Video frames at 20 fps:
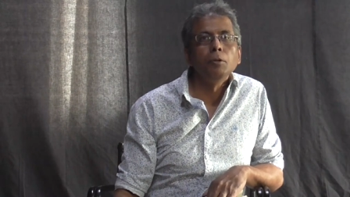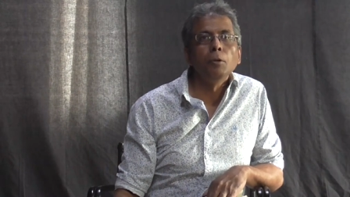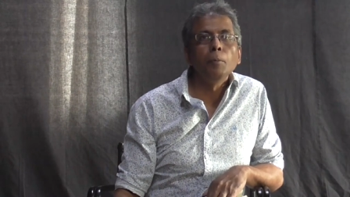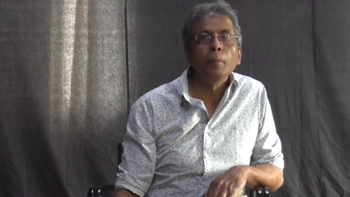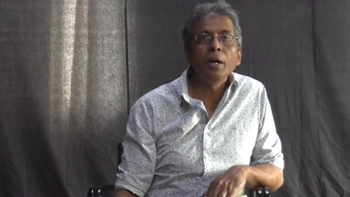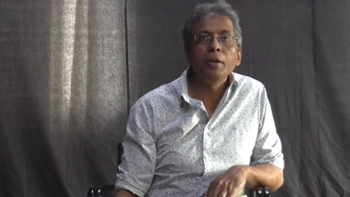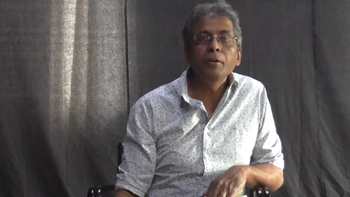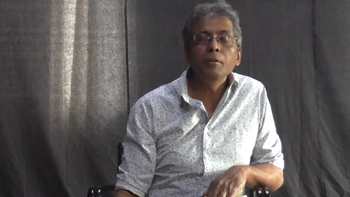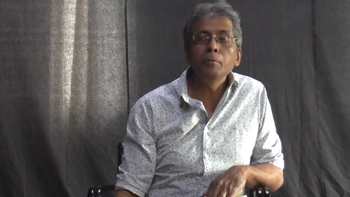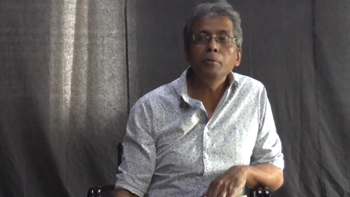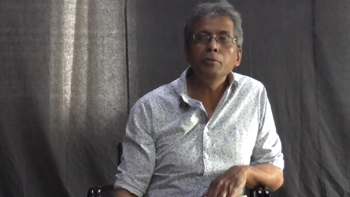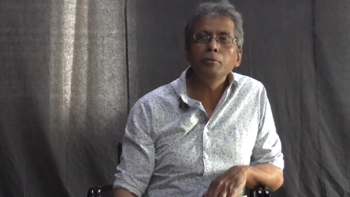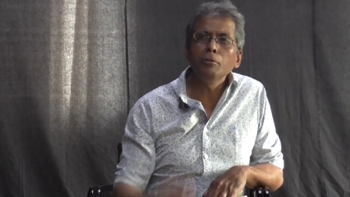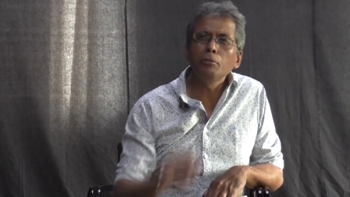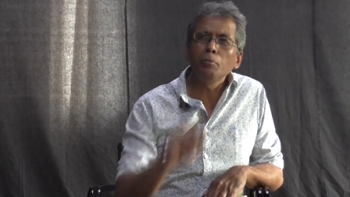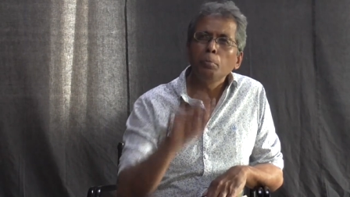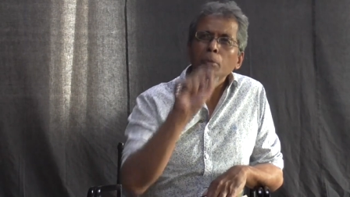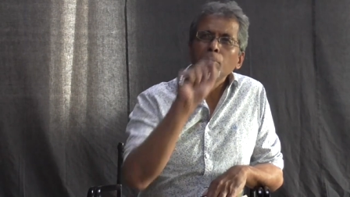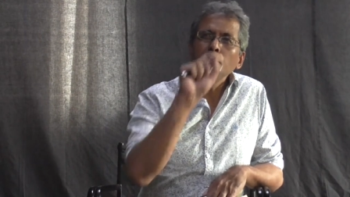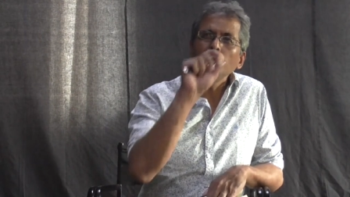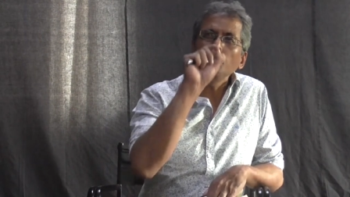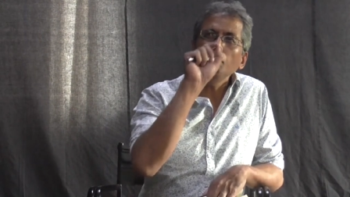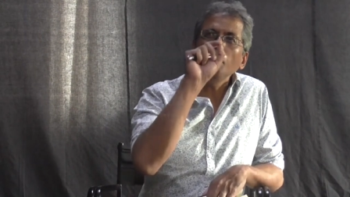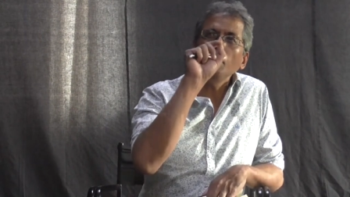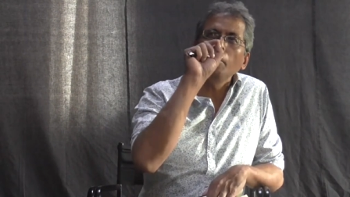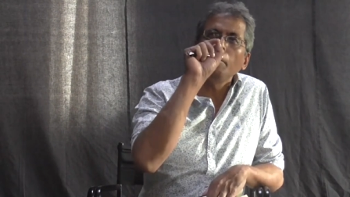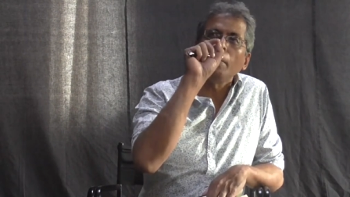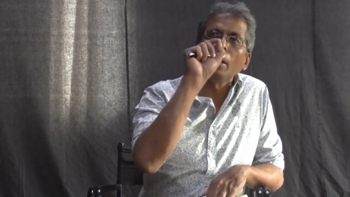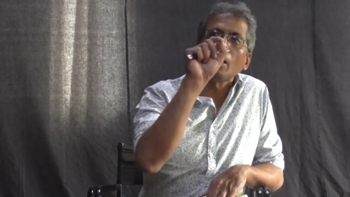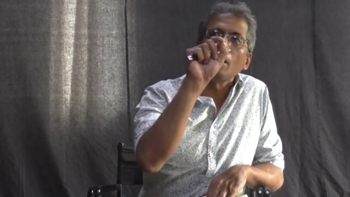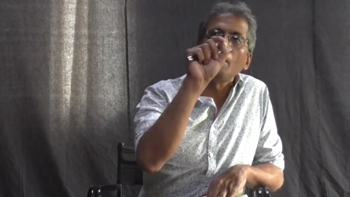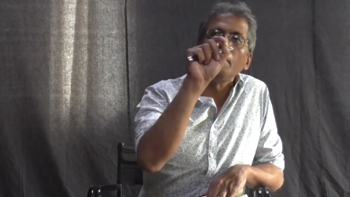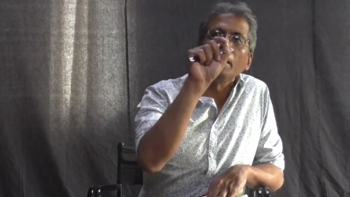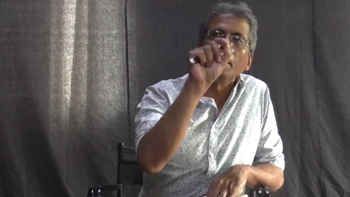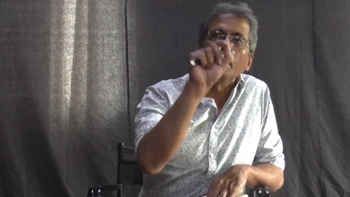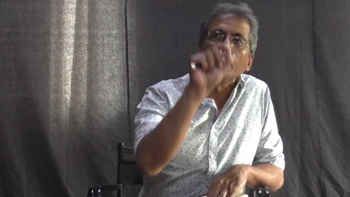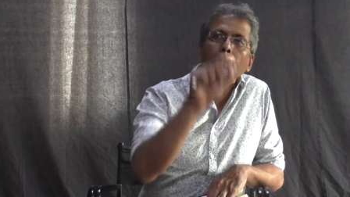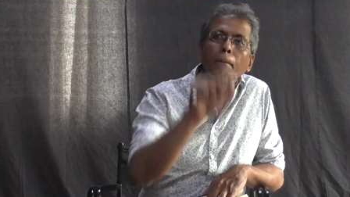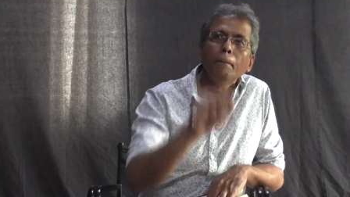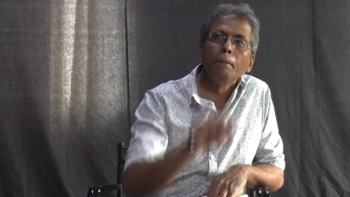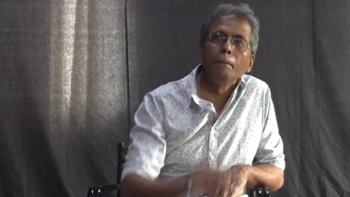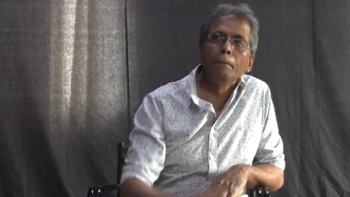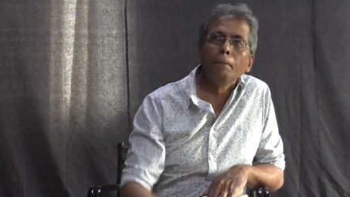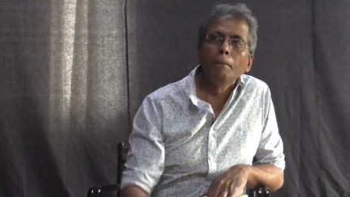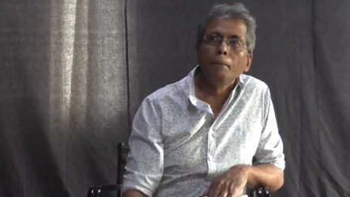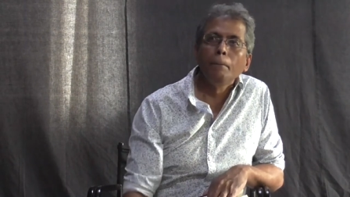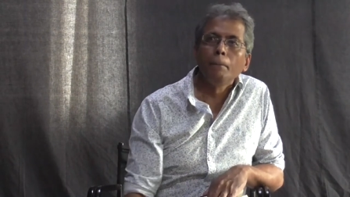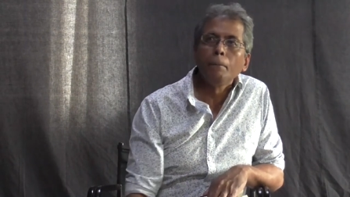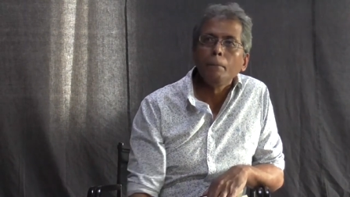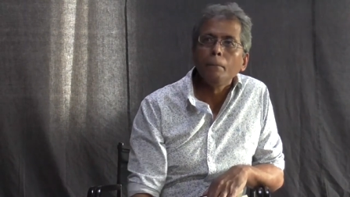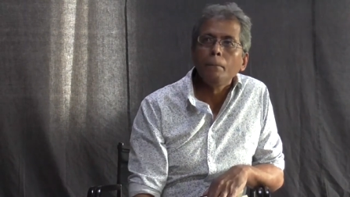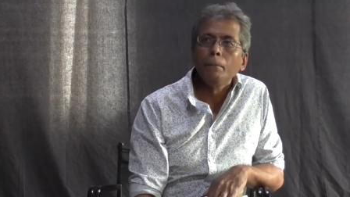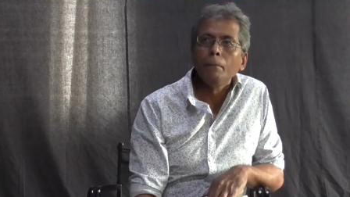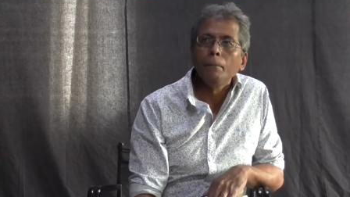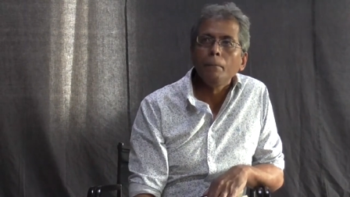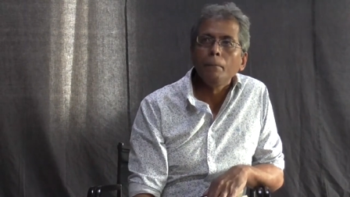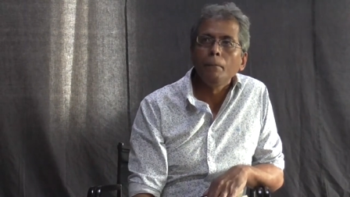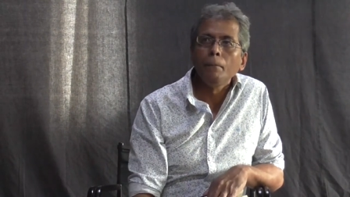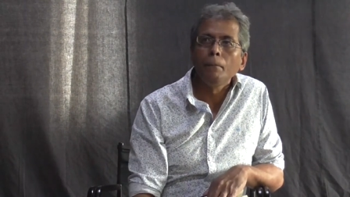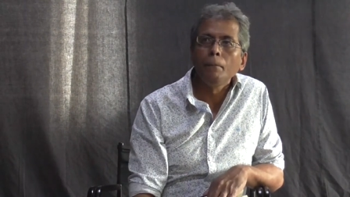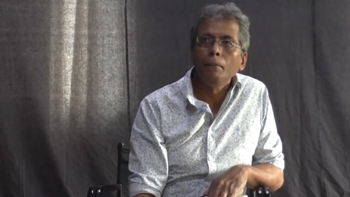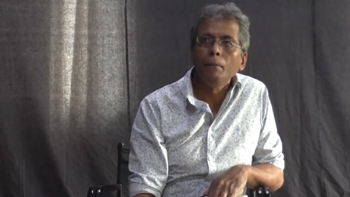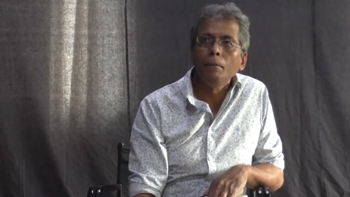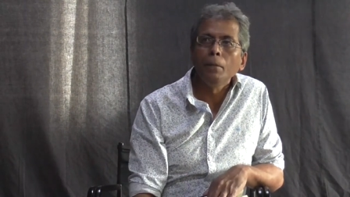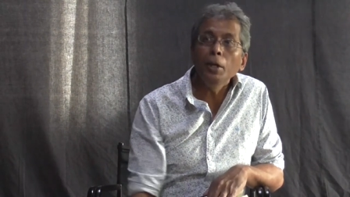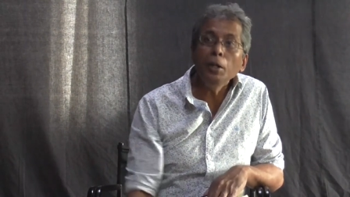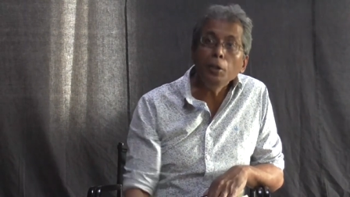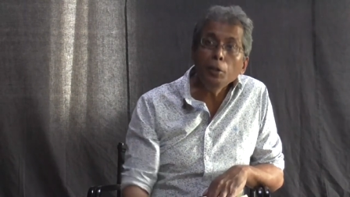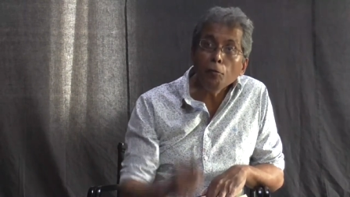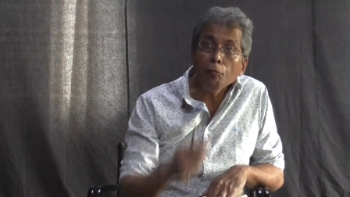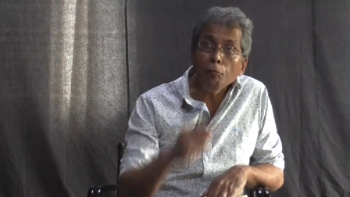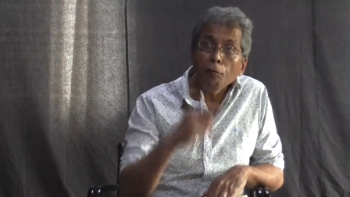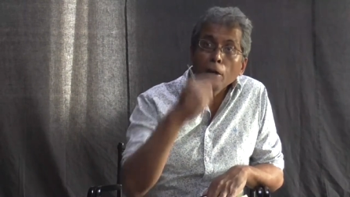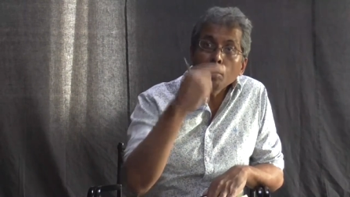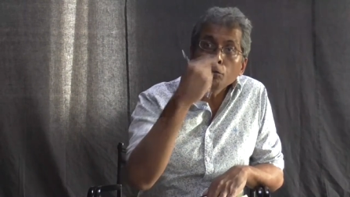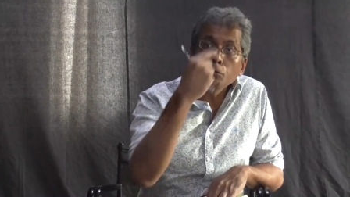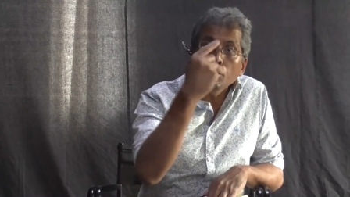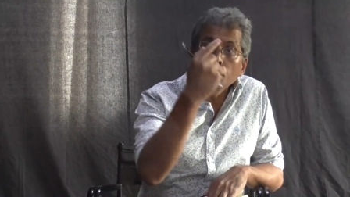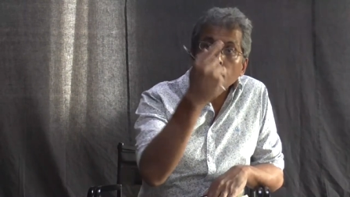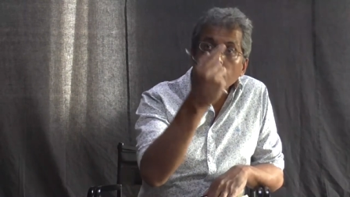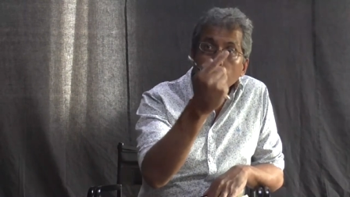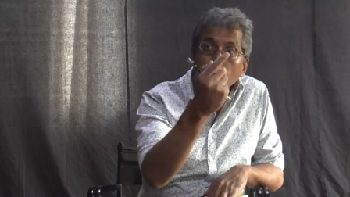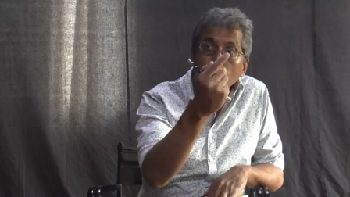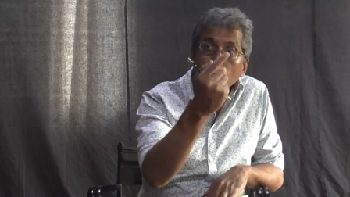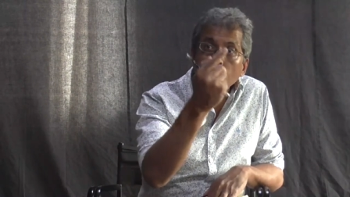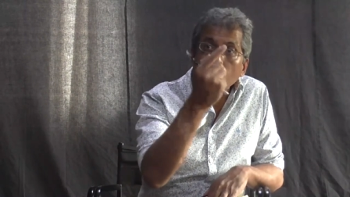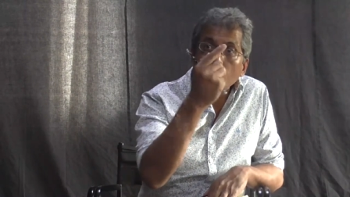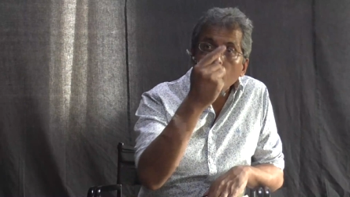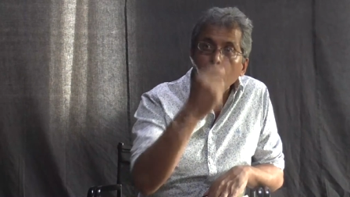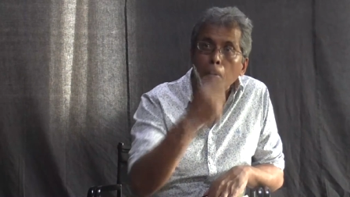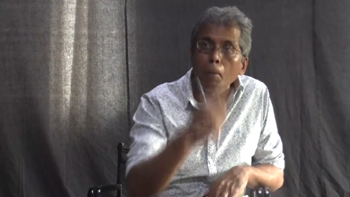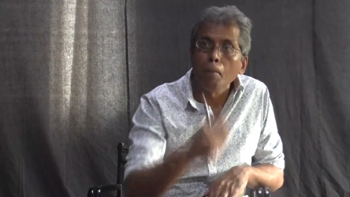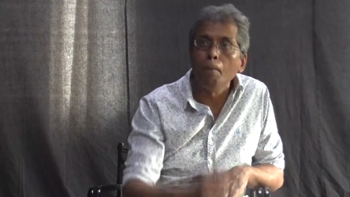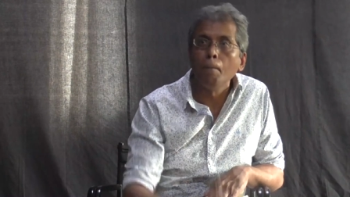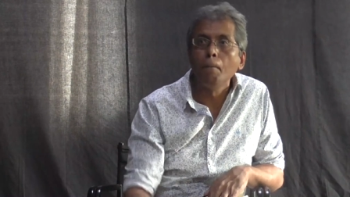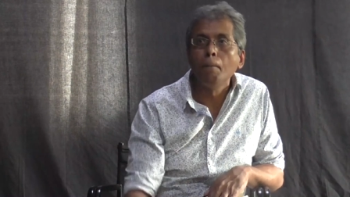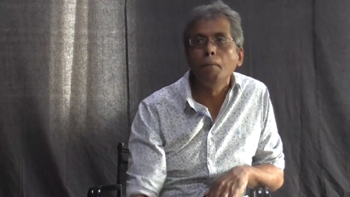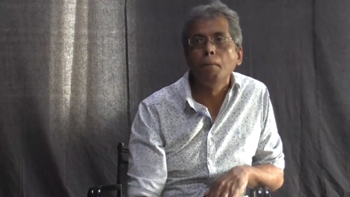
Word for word: Nomadism is a specific becoming in the face of a real problem.